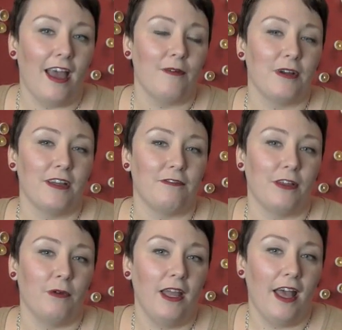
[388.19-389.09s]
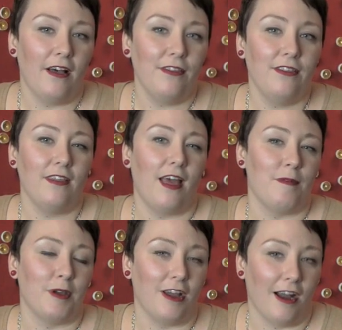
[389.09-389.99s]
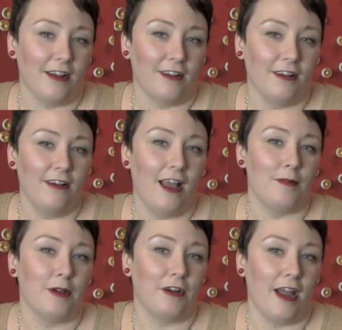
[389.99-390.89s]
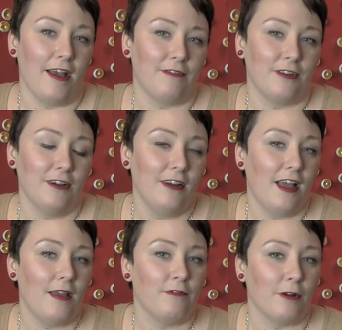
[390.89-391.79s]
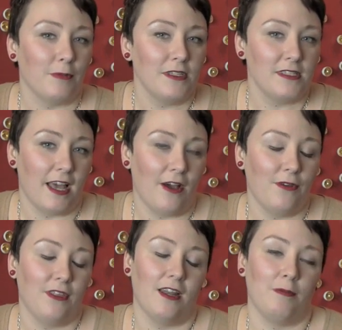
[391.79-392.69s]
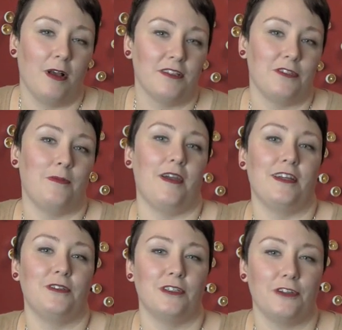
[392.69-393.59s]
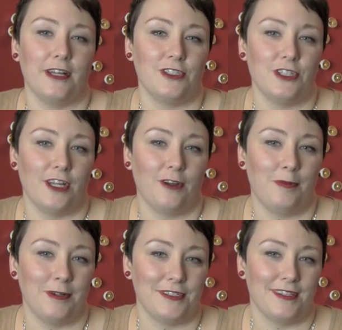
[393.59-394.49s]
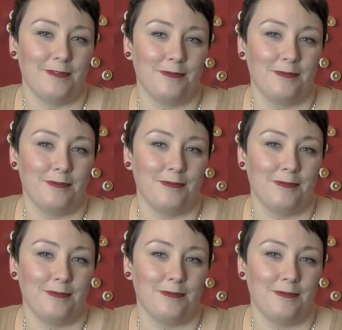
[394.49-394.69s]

I work at Fenway Health. I'm a gardener. I'm a crafter. I'm from the South, and I'm also married to a transgender person.